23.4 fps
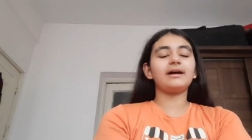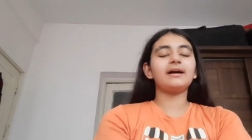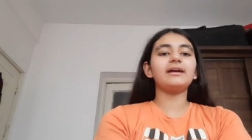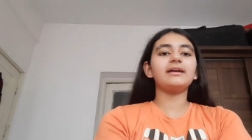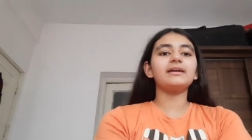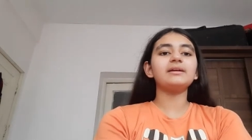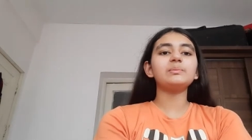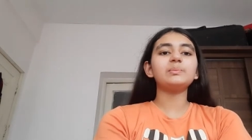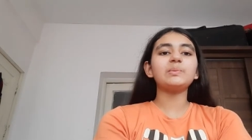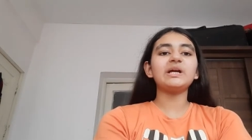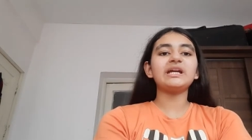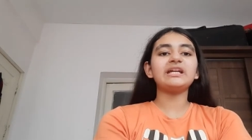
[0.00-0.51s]

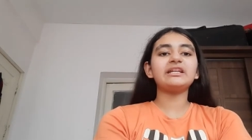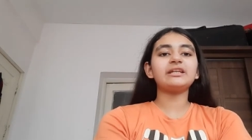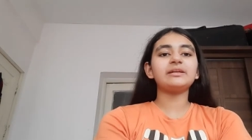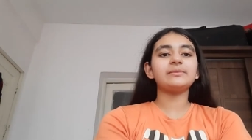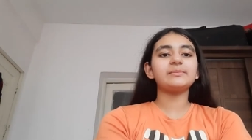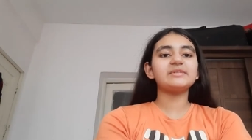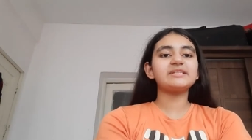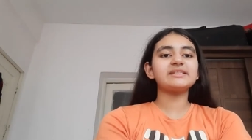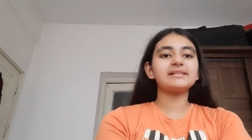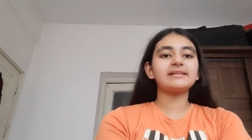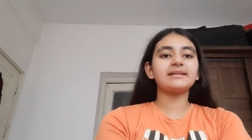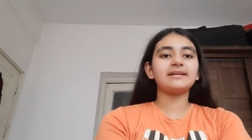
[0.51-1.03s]
Hi, my
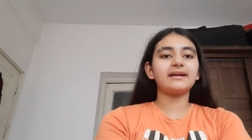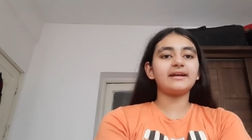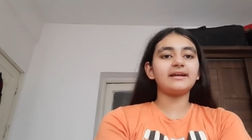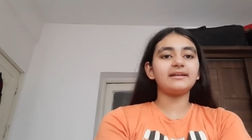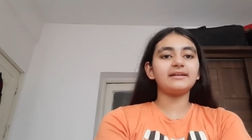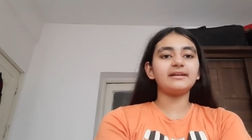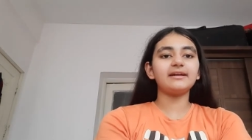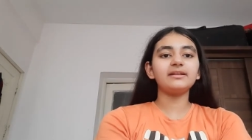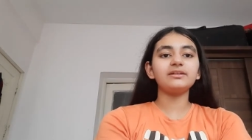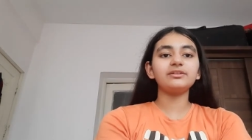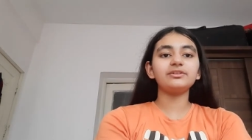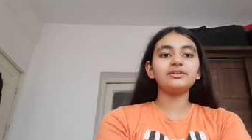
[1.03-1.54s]
name is
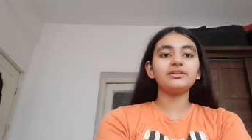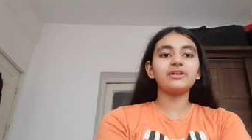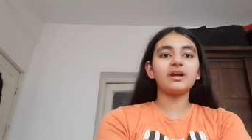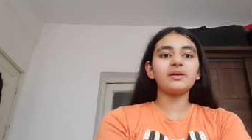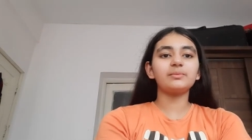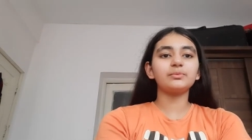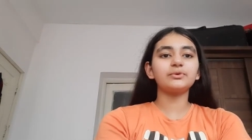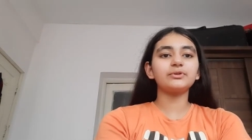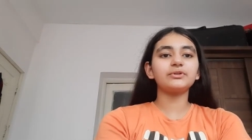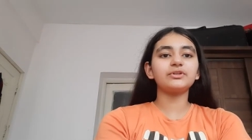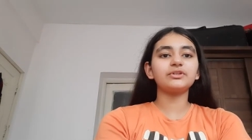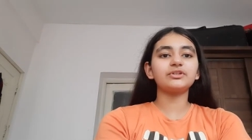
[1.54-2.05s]
Araina and today
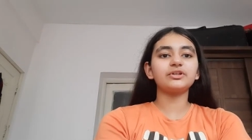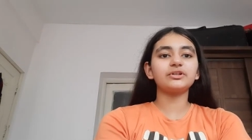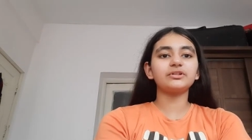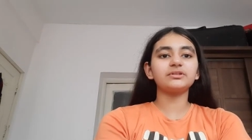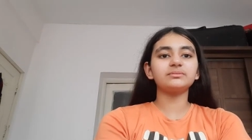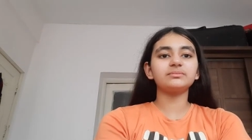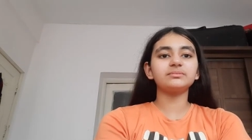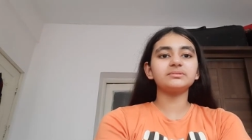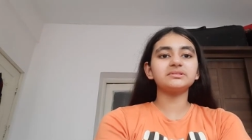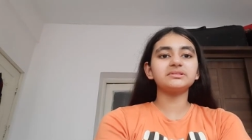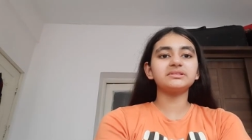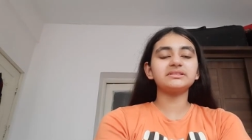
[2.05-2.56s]
I'm going to
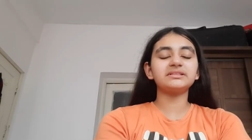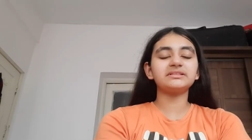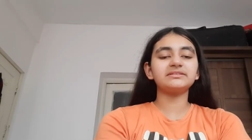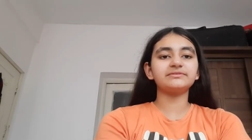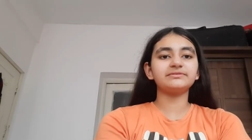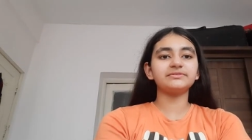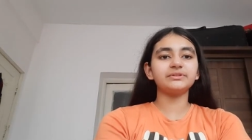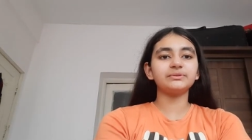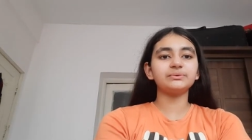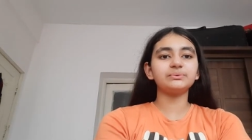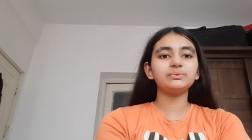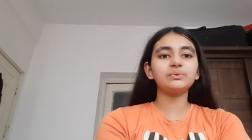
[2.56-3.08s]
talk about the
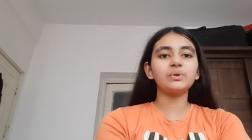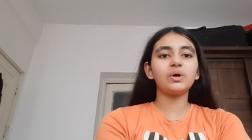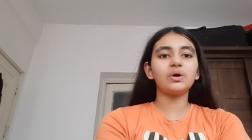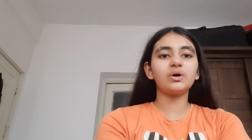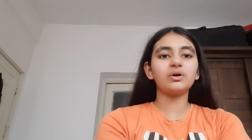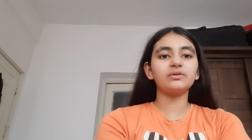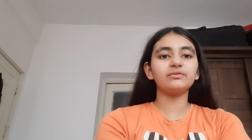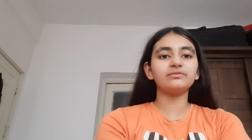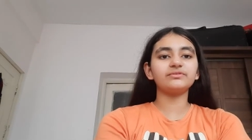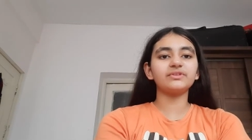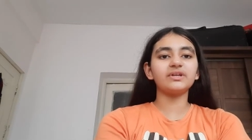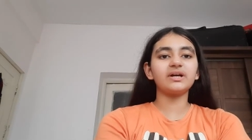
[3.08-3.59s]
review
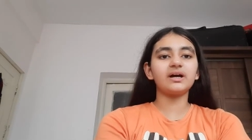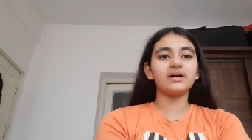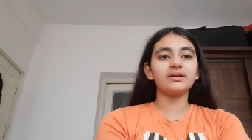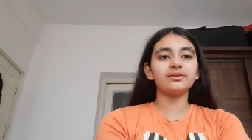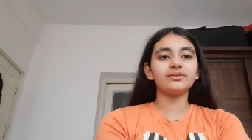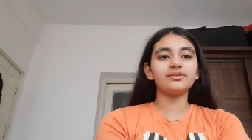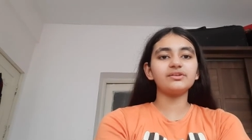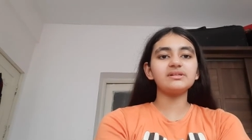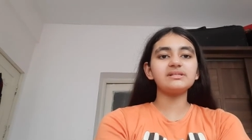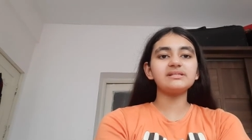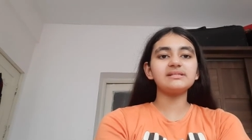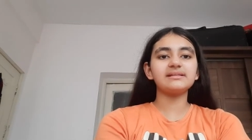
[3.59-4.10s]
of The
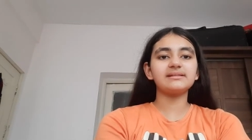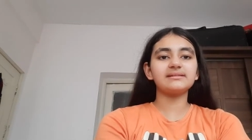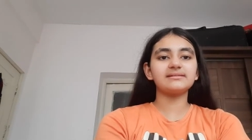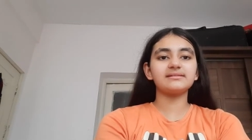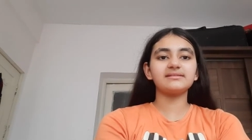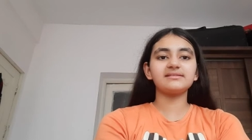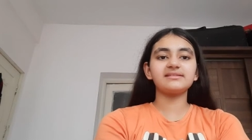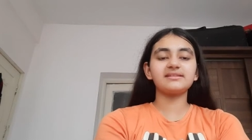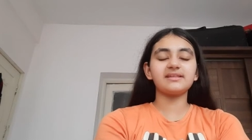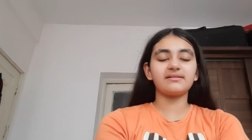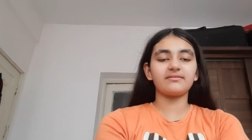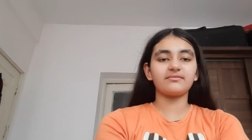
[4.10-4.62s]
100
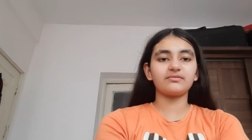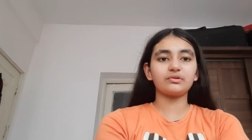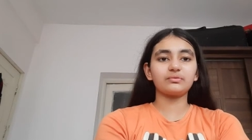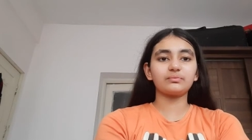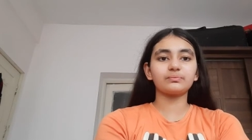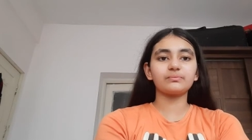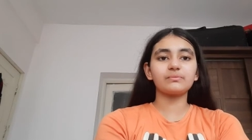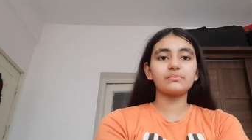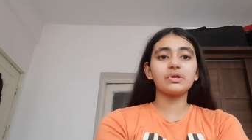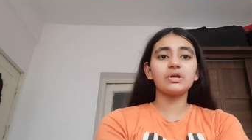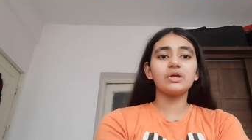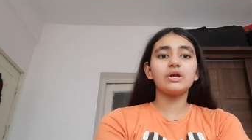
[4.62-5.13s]
Season 7.
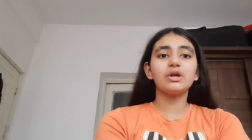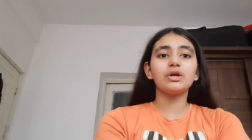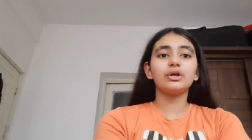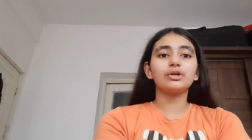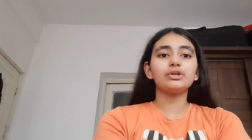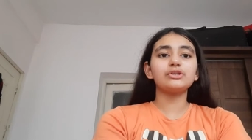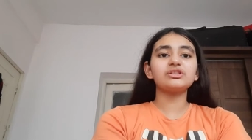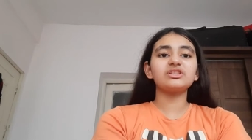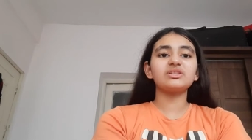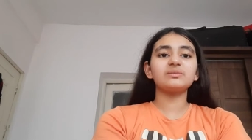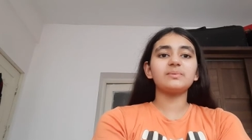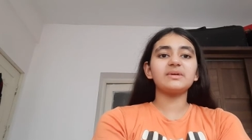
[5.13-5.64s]

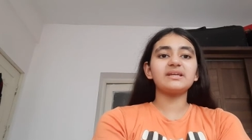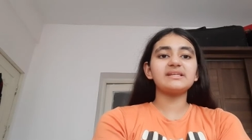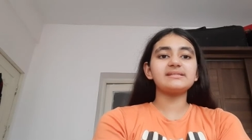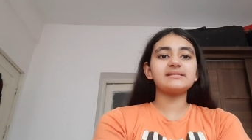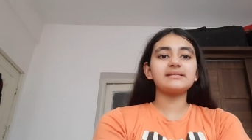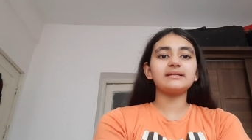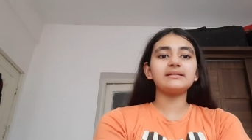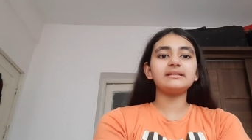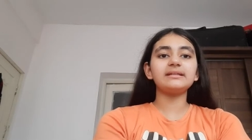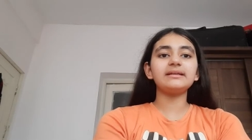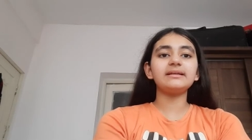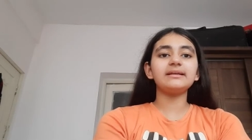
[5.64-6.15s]
So
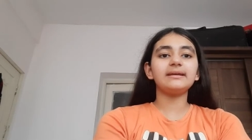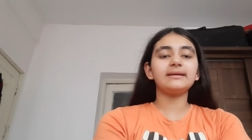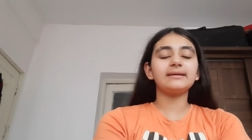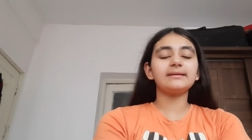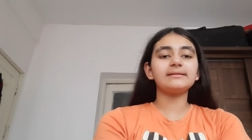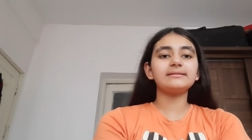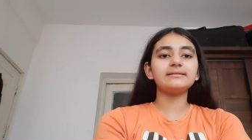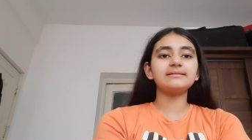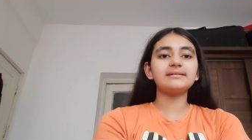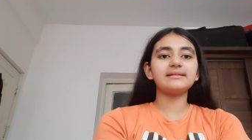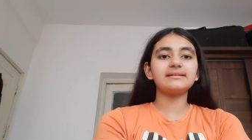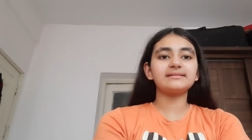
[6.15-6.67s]
basically
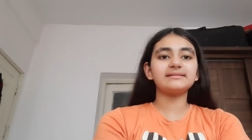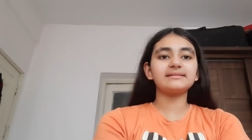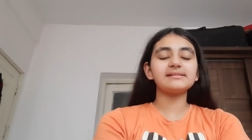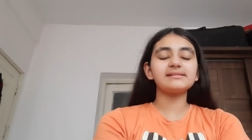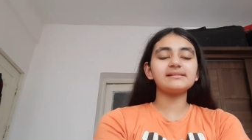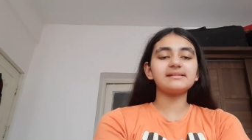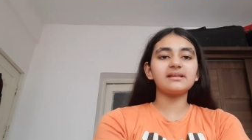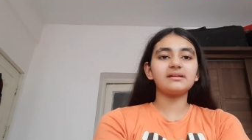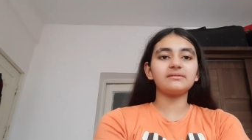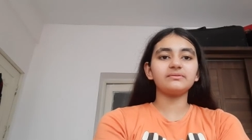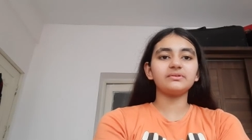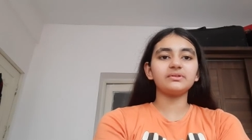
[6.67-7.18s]
in
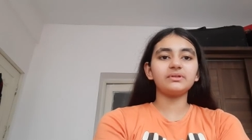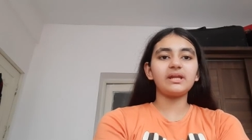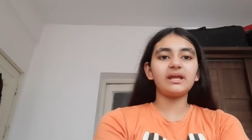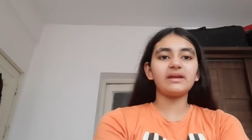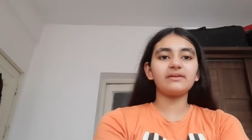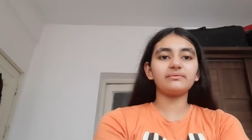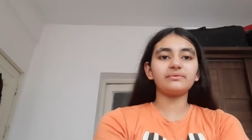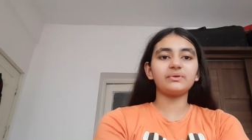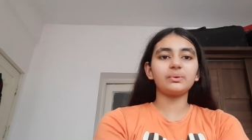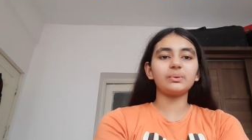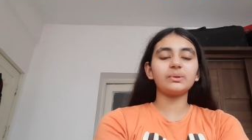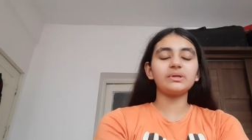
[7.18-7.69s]
Season 7,
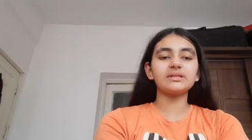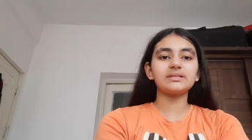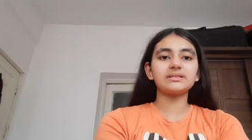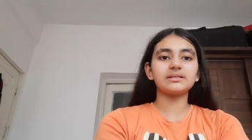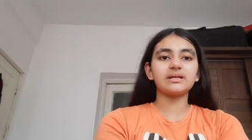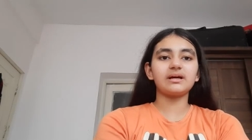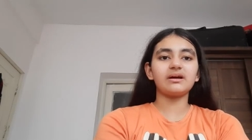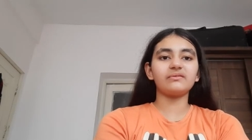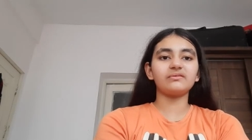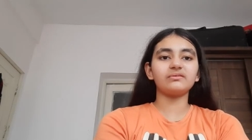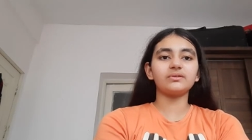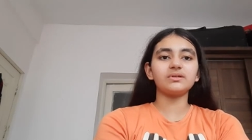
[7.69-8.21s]
everyone
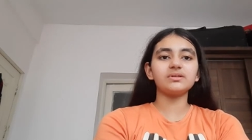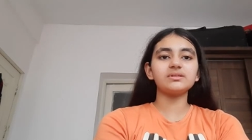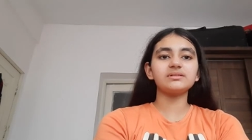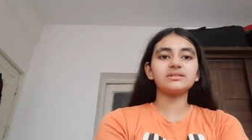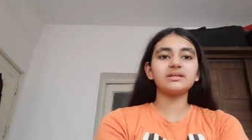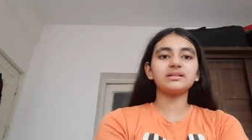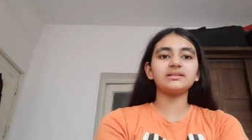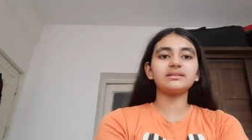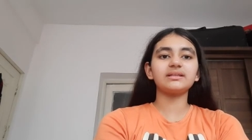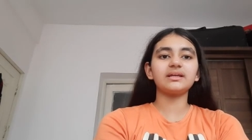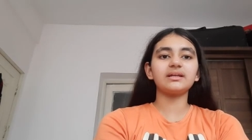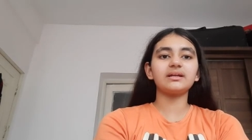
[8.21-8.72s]
discovers
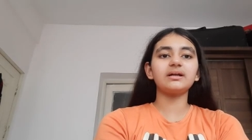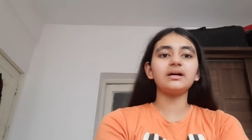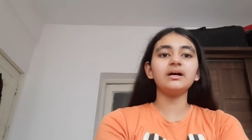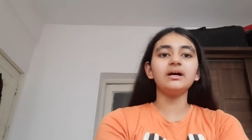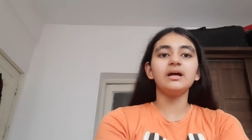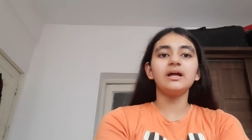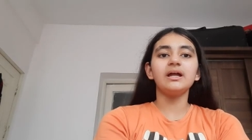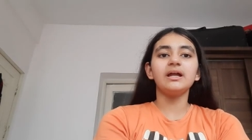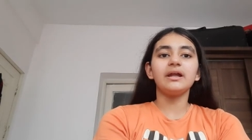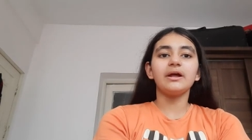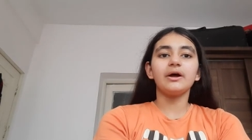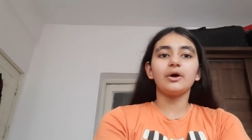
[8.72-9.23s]
that there are
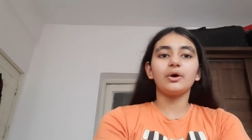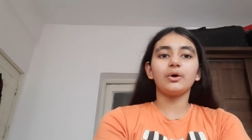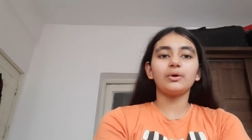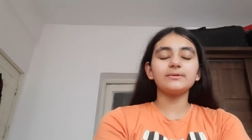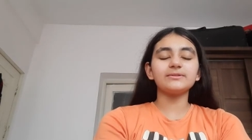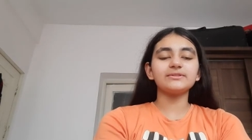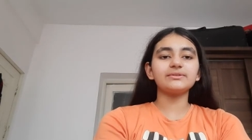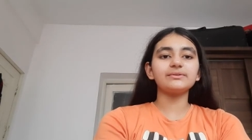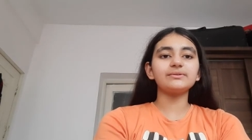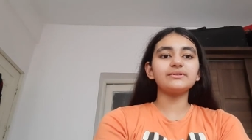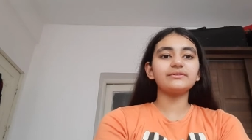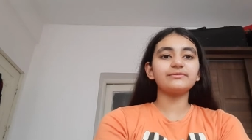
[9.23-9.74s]

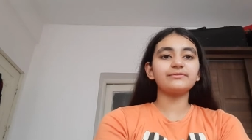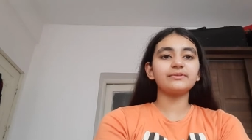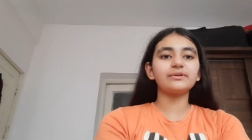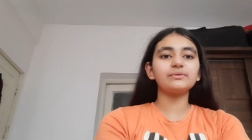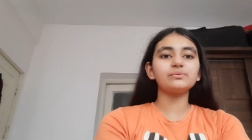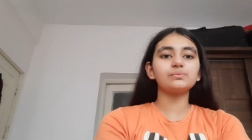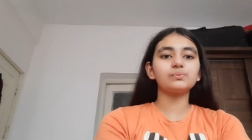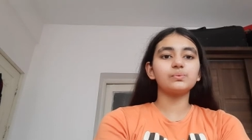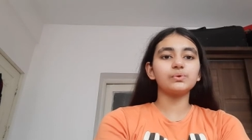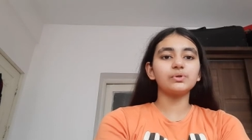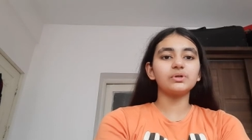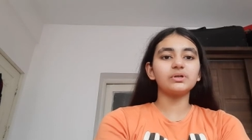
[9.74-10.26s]
also
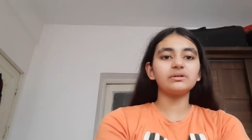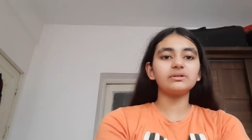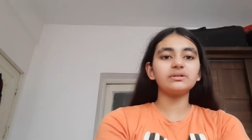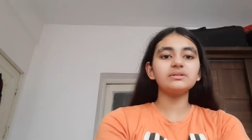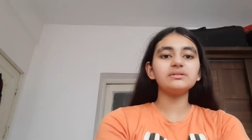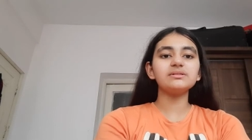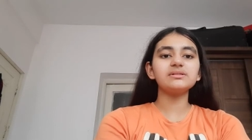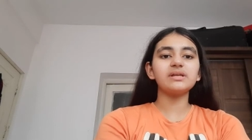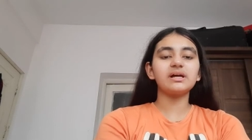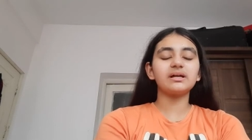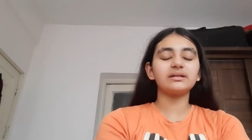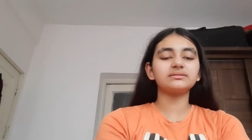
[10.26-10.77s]
different
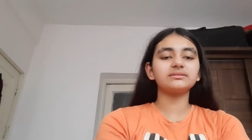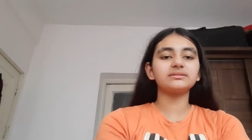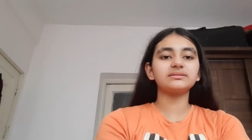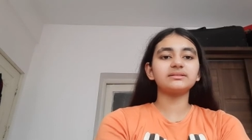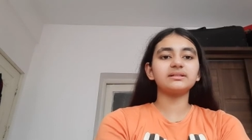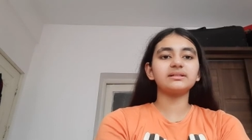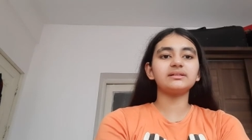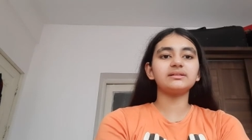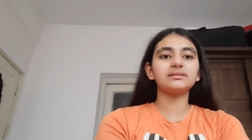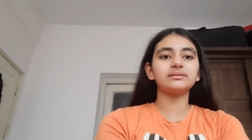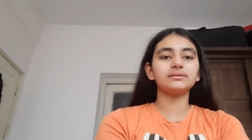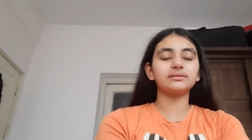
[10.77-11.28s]
worlds other
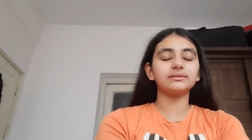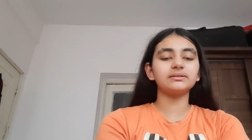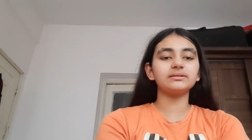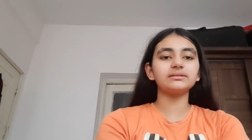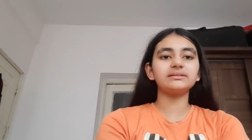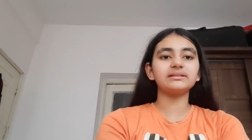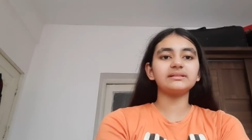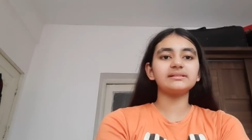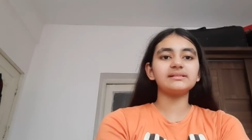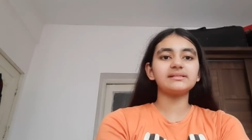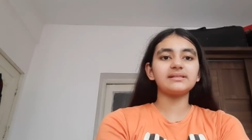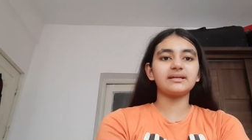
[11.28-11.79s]
than
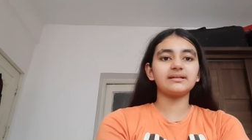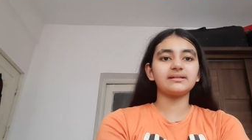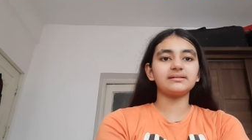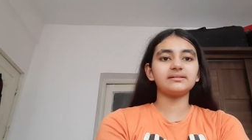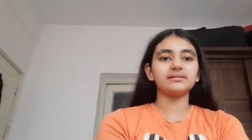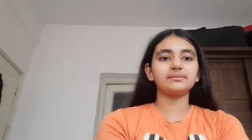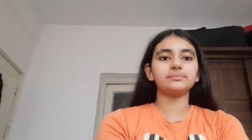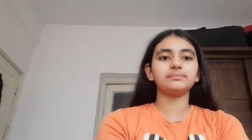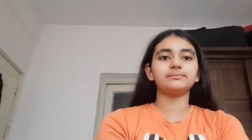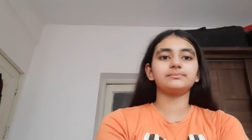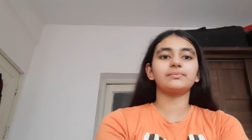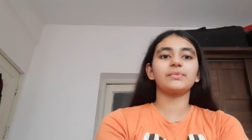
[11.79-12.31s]
Earth and
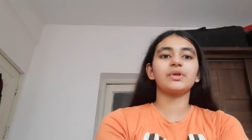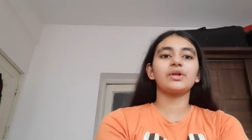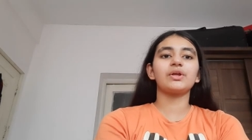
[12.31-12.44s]
Sanctum.